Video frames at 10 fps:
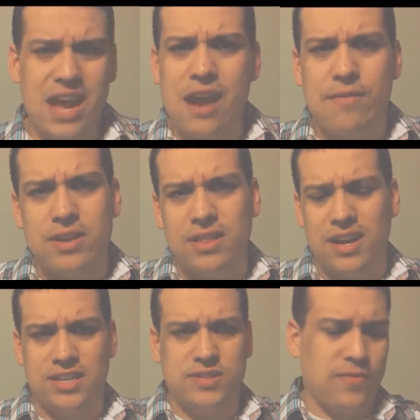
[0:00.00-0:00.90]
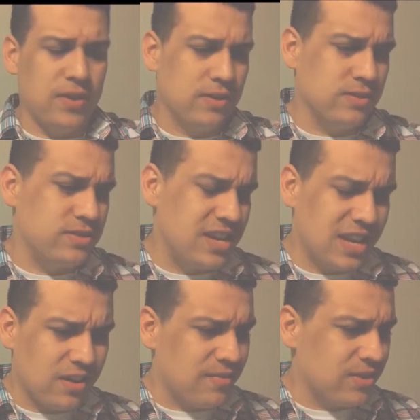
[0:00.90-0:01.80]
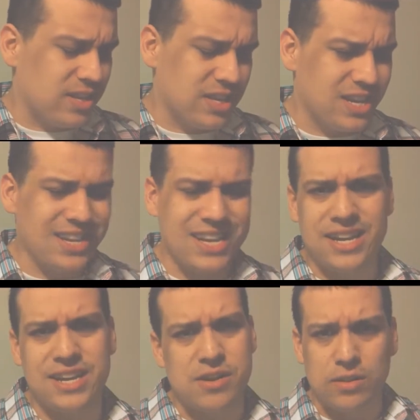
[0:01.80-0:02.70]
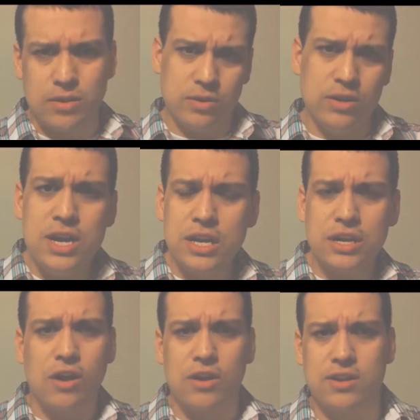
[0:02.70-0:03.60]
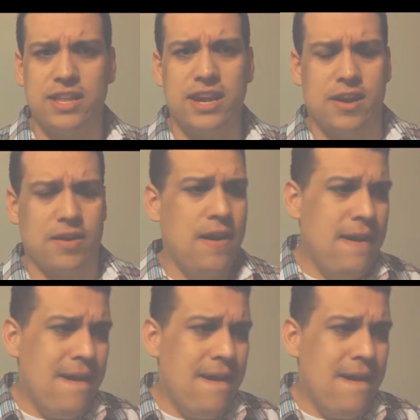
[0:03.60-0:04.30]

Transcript: every line's filled you get everything you need in your little cart there